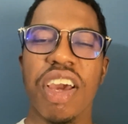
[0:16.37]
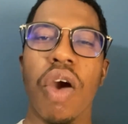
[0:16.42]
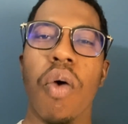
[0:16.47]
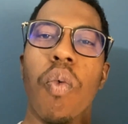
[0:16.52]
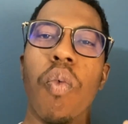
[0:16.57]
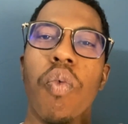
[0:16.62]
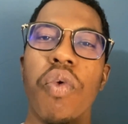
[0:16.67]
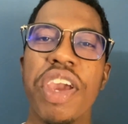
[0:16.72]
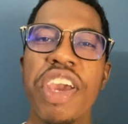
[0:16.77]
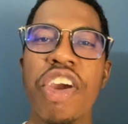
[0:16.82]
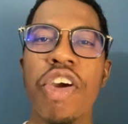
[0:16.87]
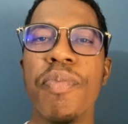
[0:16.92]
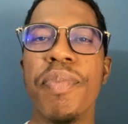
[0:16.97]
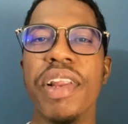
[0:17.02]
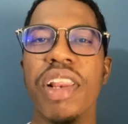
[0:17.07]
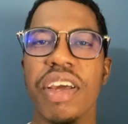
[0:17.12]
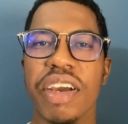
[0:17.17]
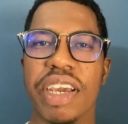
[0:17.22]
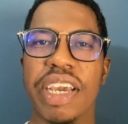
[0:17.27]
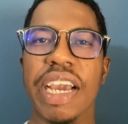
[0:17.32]
we'll
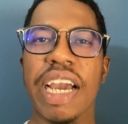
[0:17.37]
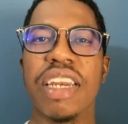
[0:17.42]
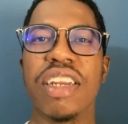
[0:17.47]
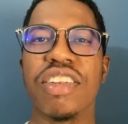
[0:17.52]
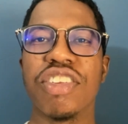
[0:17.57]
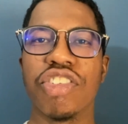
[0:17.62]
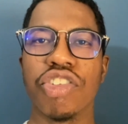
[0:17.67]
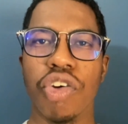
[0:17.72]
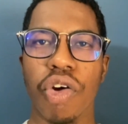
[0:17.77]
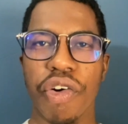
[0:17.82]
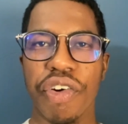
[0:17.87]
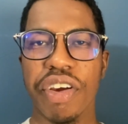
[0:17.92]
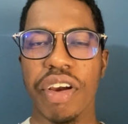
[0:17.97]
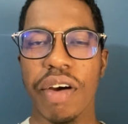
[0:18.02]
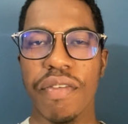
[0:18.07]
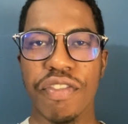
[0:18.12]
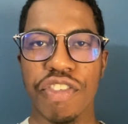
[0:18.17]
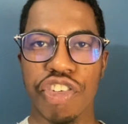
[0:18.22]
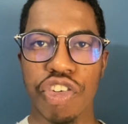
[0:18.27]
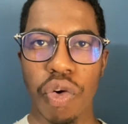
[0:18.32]
be looking at the story
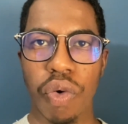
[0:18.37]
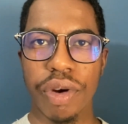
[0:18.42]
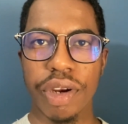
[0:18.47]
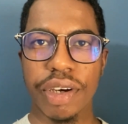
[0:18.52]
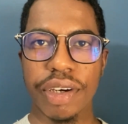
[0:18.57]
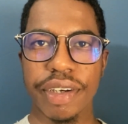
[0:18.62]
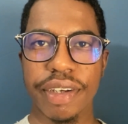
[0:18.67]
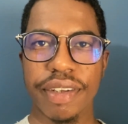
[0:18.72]
of Jonah.